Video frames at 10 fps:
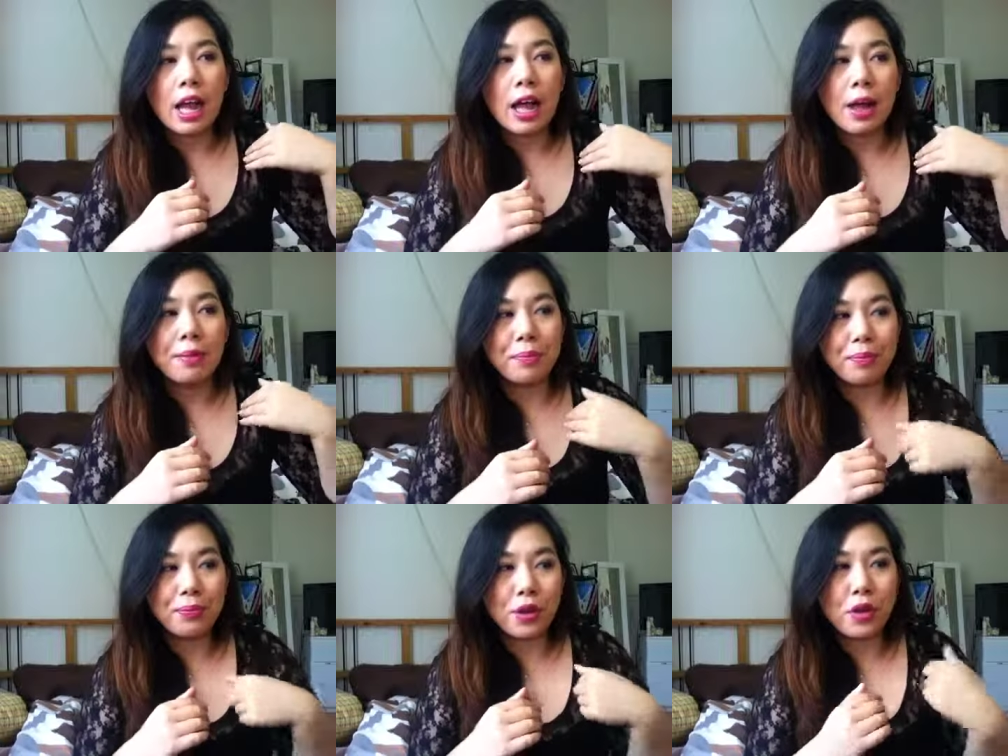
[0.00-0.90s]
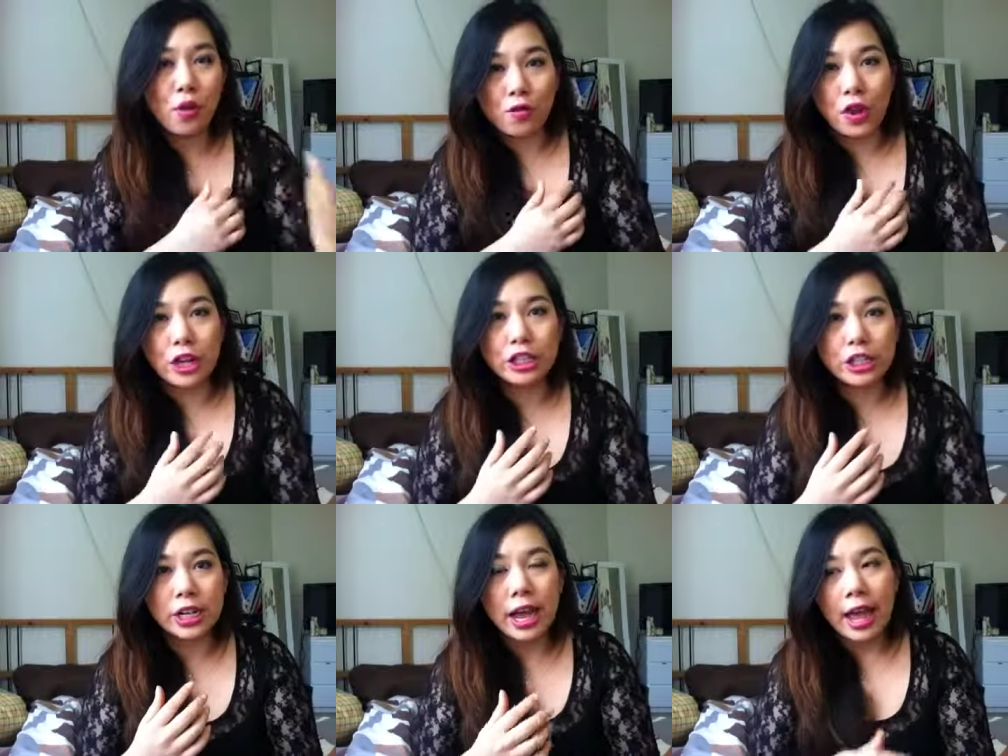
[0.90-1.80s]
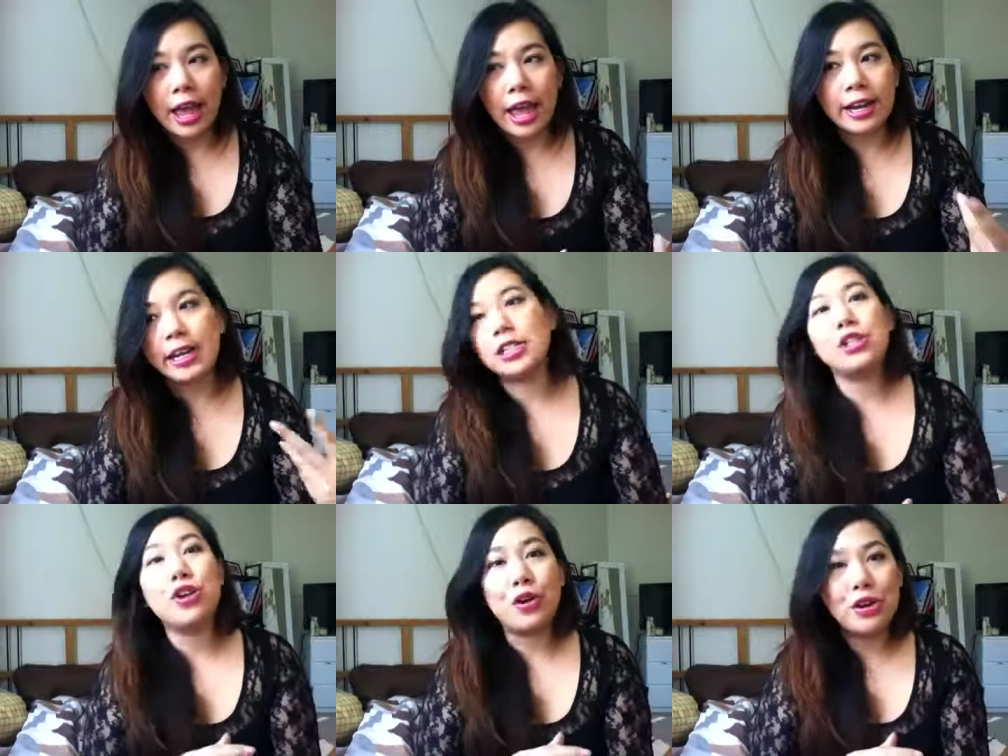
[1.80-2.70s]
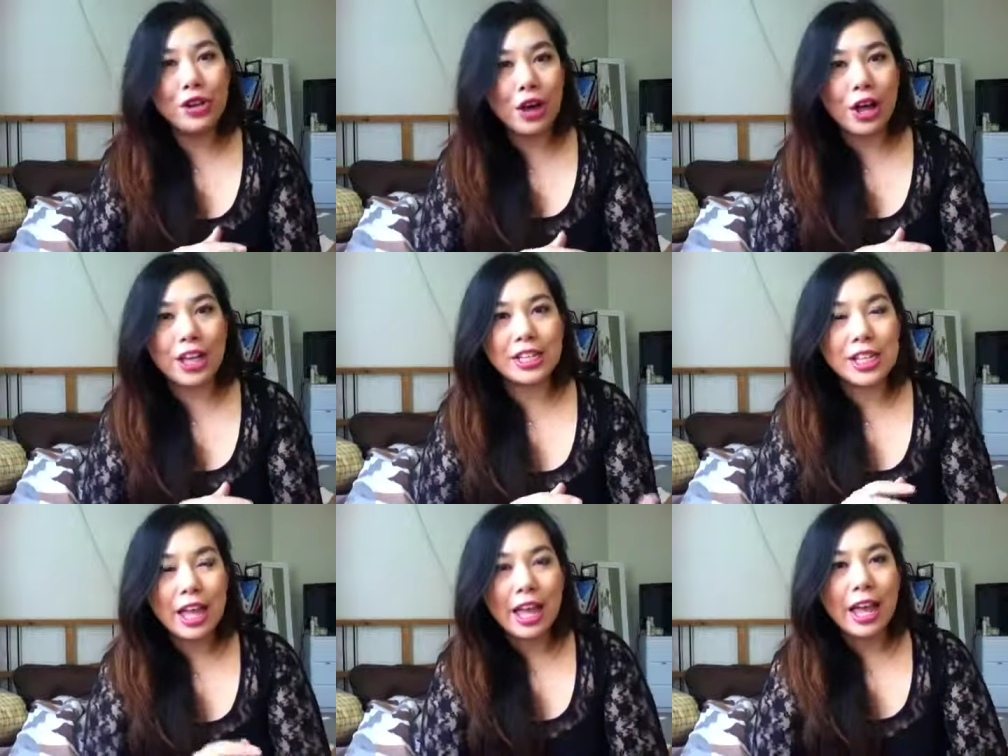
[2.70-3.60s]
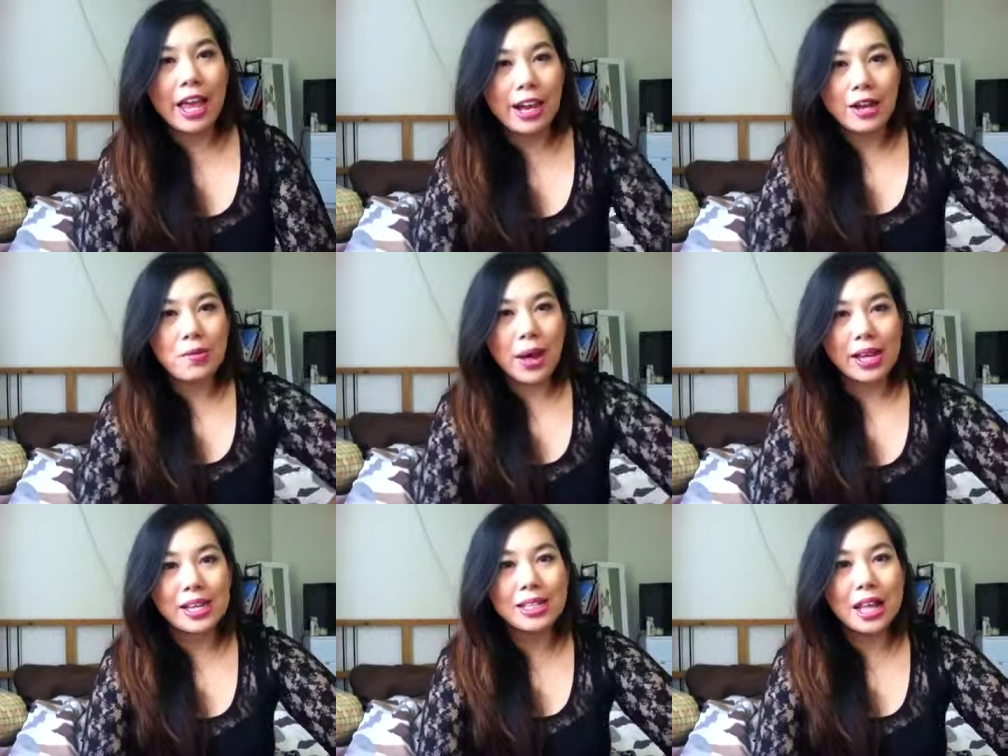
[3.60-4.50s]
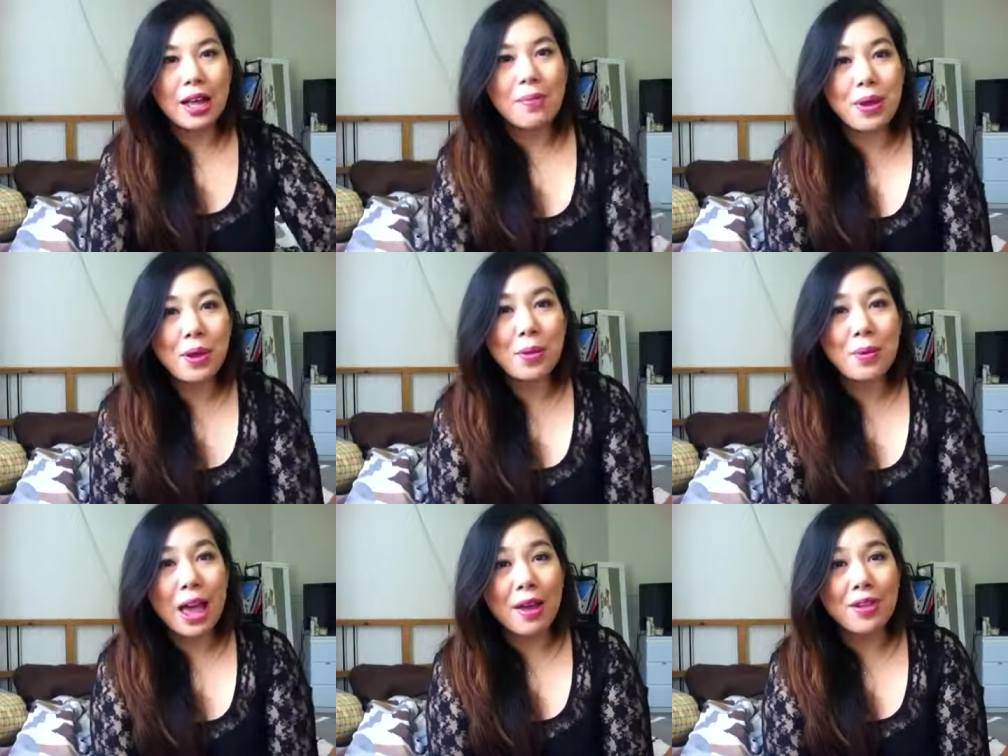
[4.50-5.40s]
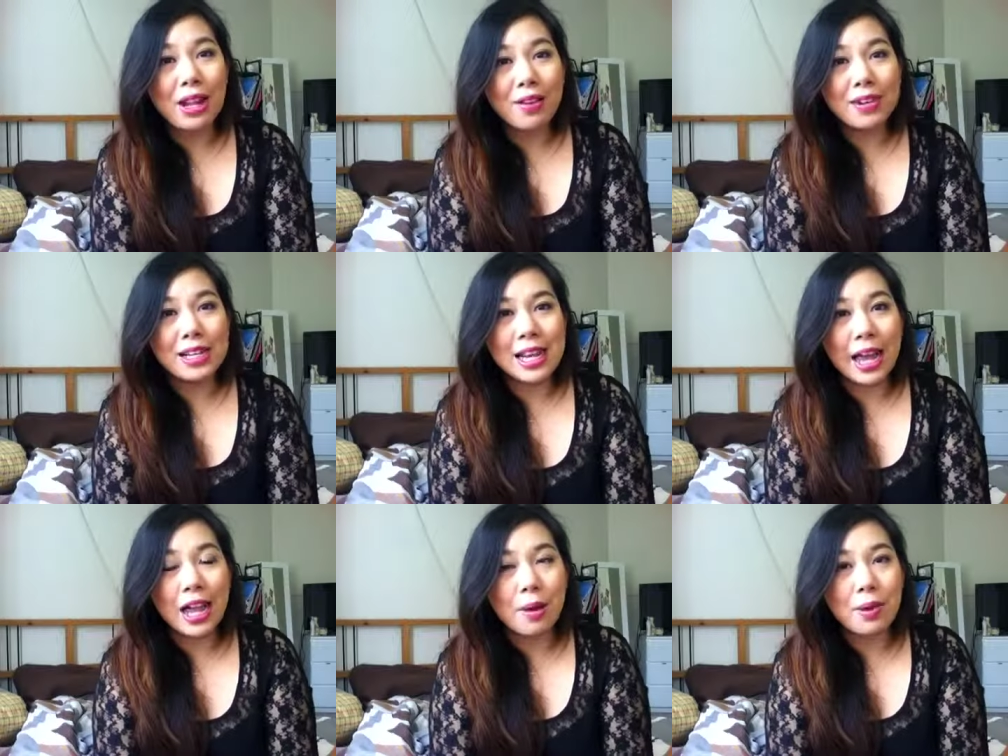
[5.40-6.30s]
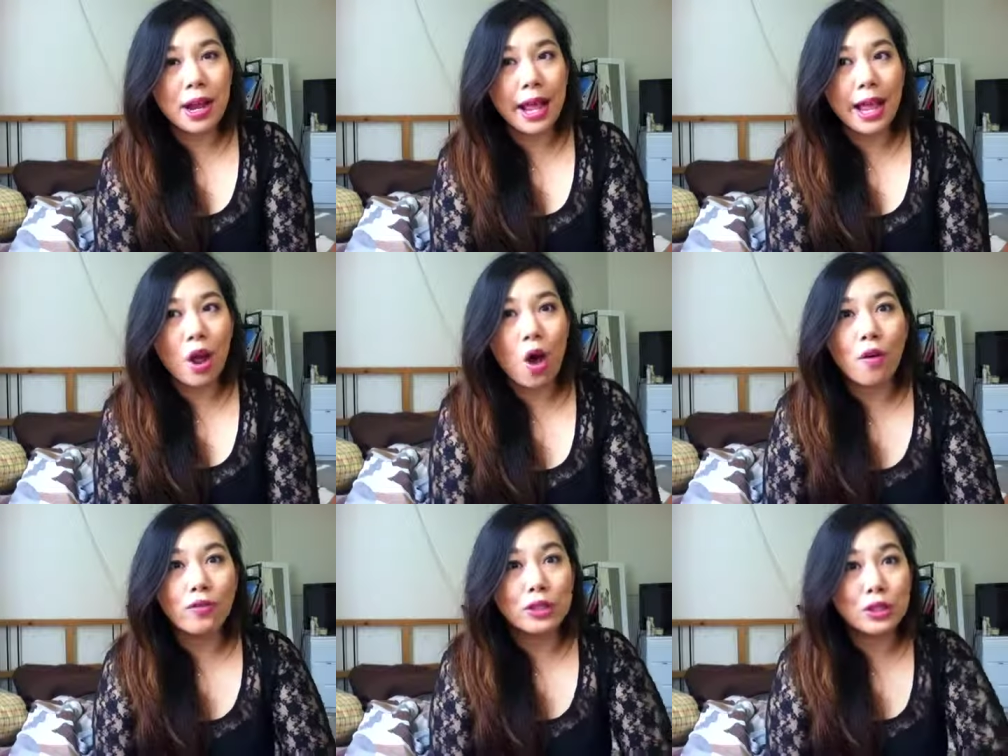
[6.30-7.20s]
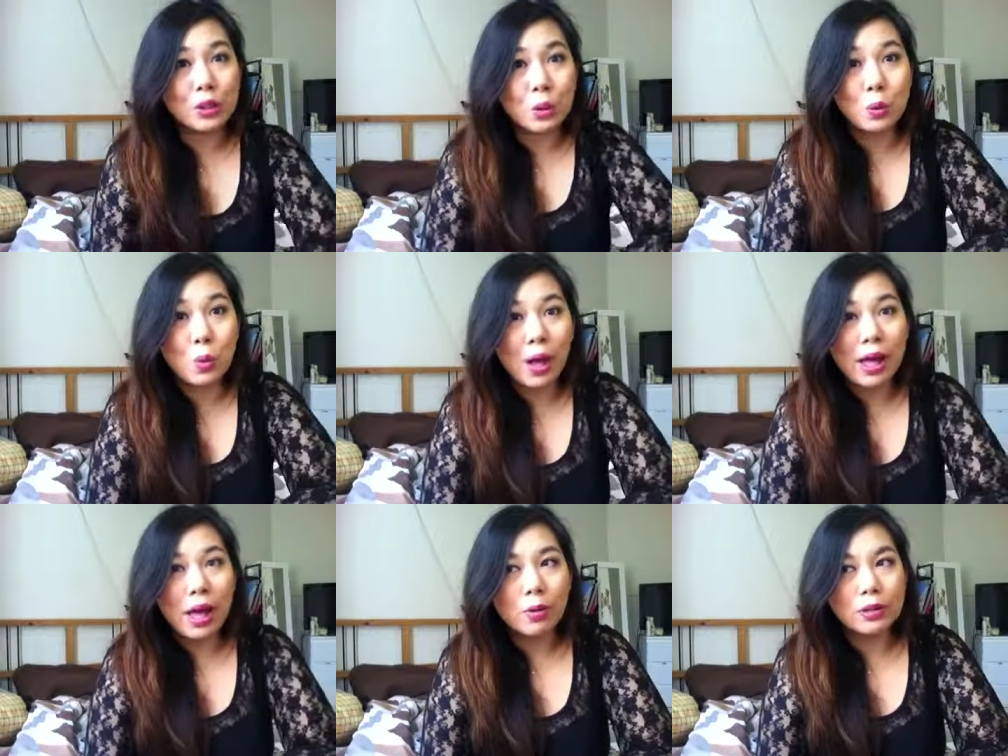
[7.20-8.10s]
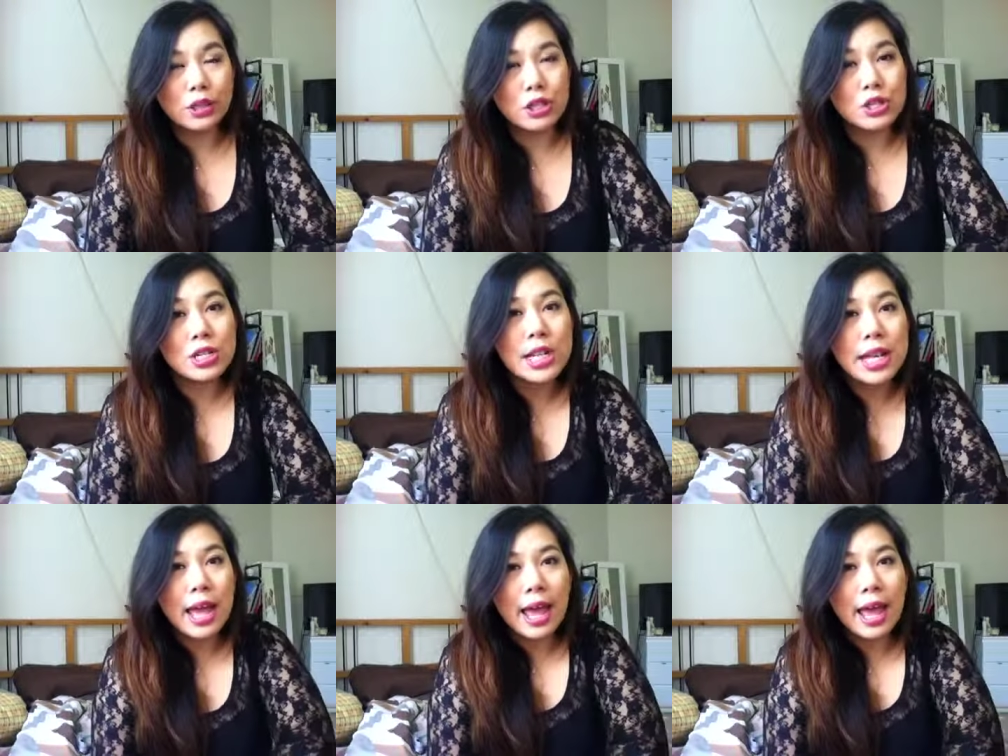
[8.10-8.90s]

um, your version and get to know you guys anyways um, I hope you have a lovely day I'm gonna head off to school or to uni